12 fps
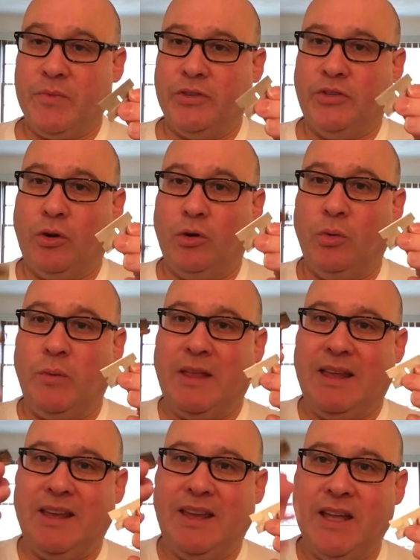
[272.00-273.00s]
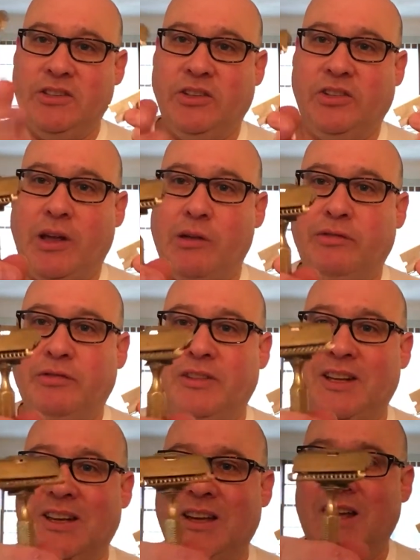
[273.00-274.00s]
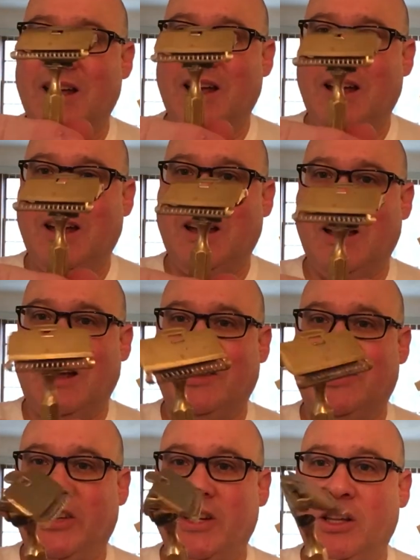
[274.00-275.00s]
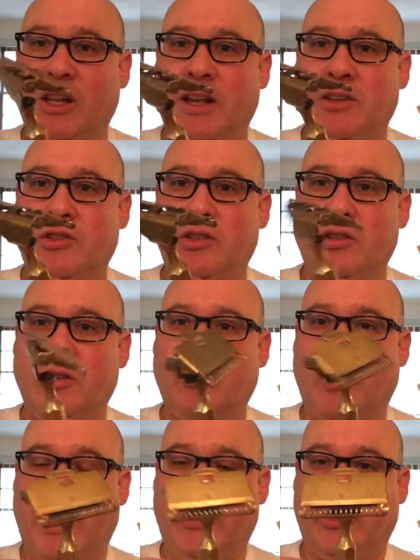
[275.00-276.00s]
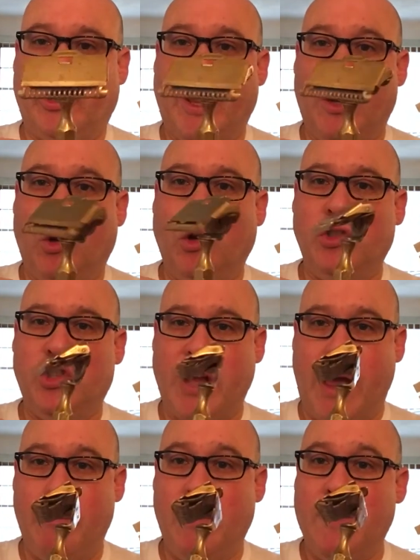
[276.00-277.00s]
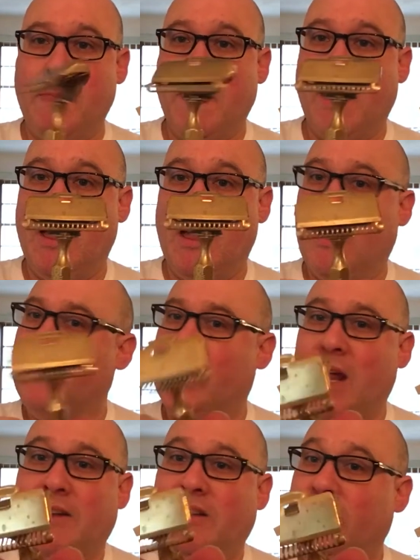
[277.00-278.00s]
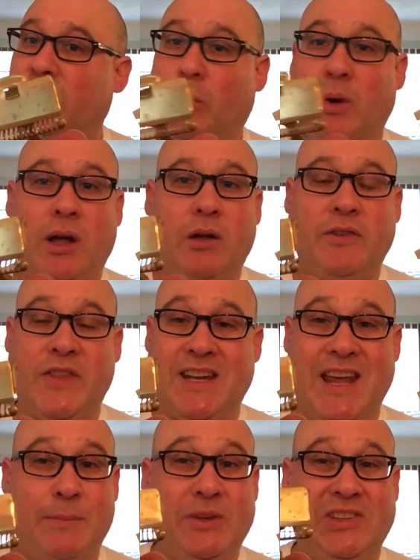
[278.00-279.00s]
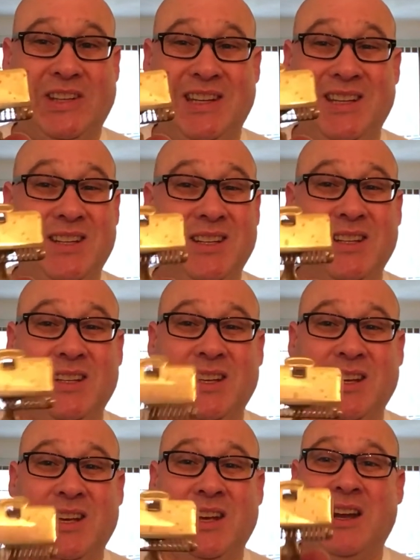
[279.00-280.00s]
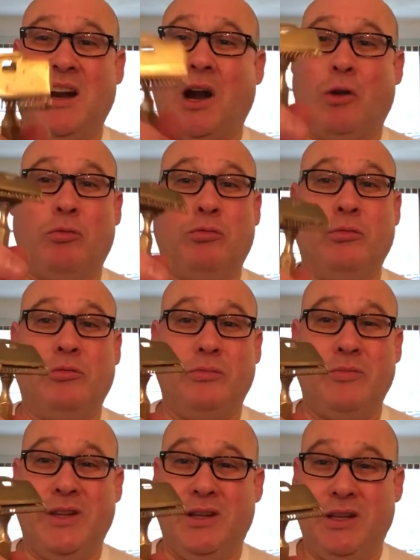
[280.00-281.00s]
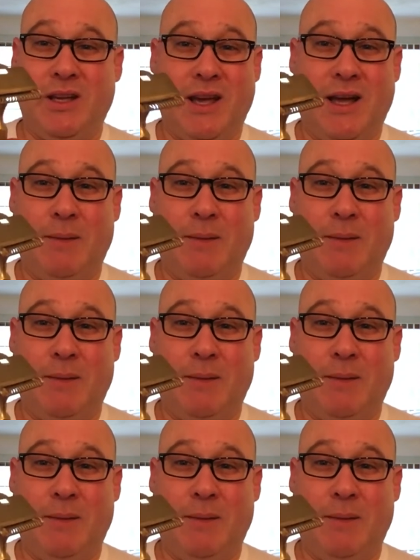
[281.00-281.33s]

So get yourself a single-edged razor, an old Gem, the 1912 and the Damascene, or the